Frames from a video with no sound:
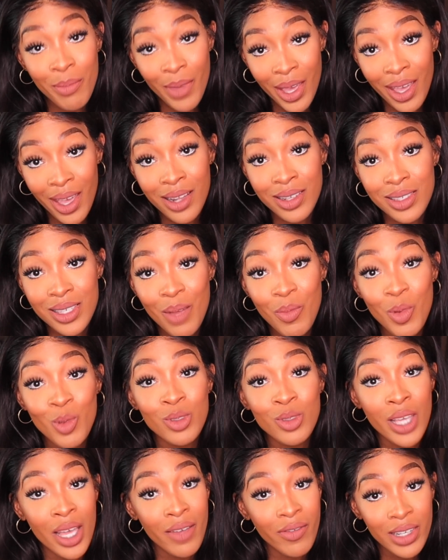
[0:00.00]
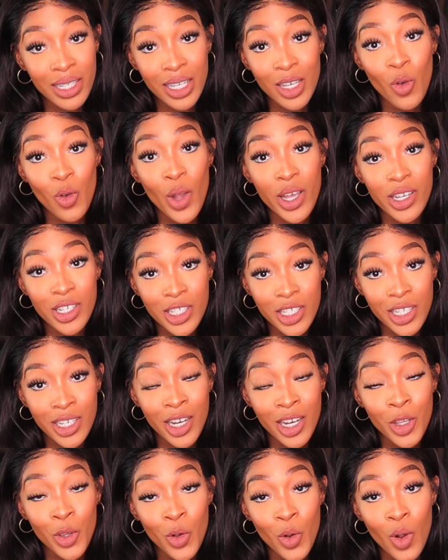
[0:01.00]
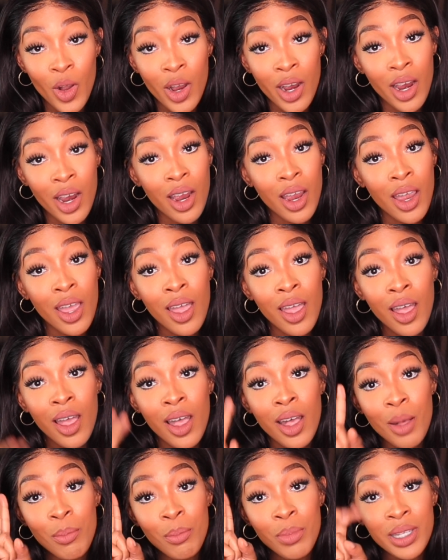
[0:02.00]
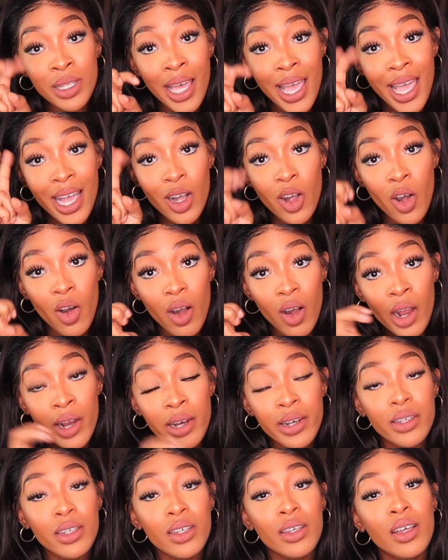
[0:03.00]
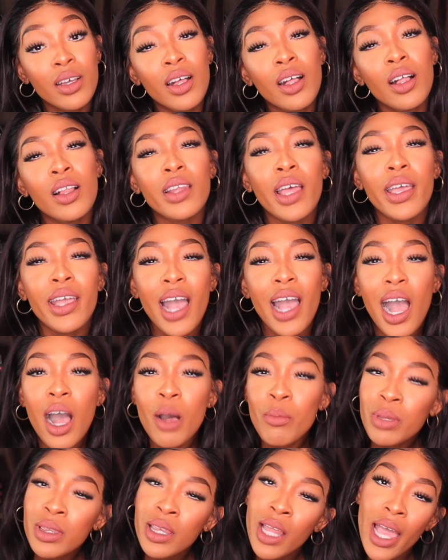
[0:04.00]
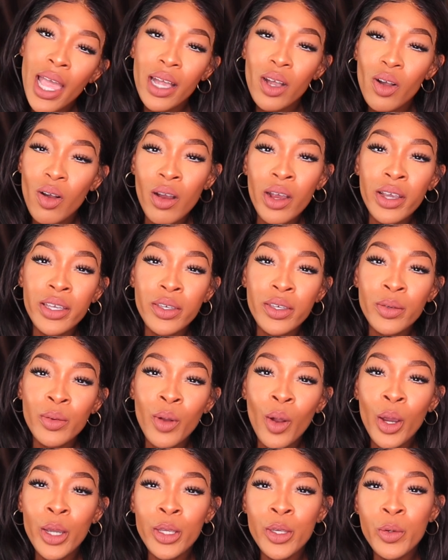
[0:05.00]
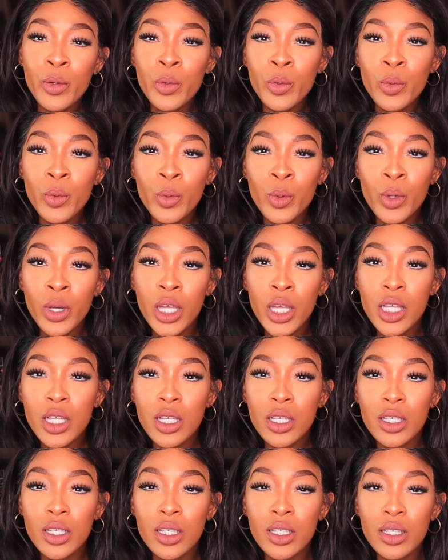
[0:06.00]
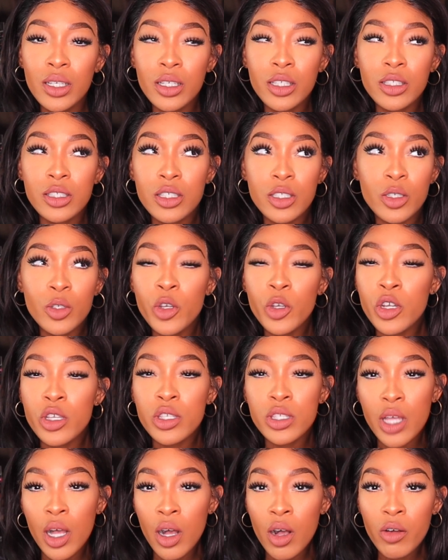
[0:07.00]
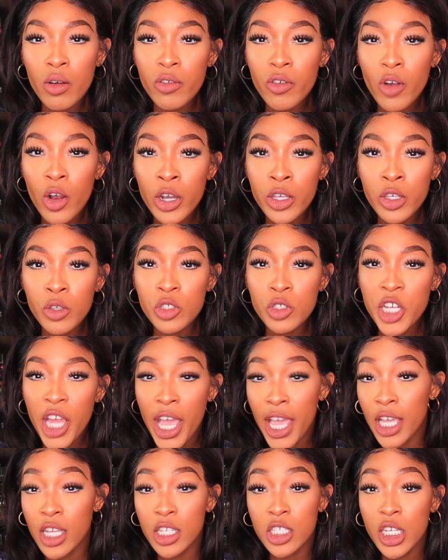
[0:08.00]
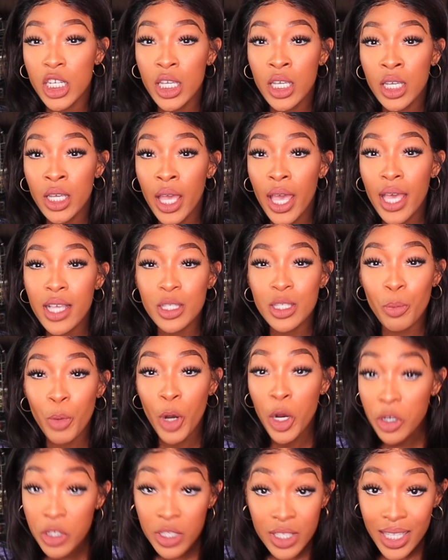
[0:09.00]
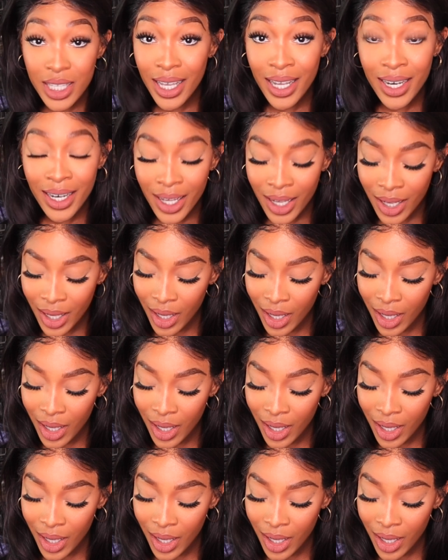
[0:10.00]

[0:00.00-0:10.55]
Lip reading: man, some will definitely question your black card. Like, how black are you? Are you still yourself? Are you changing as a person?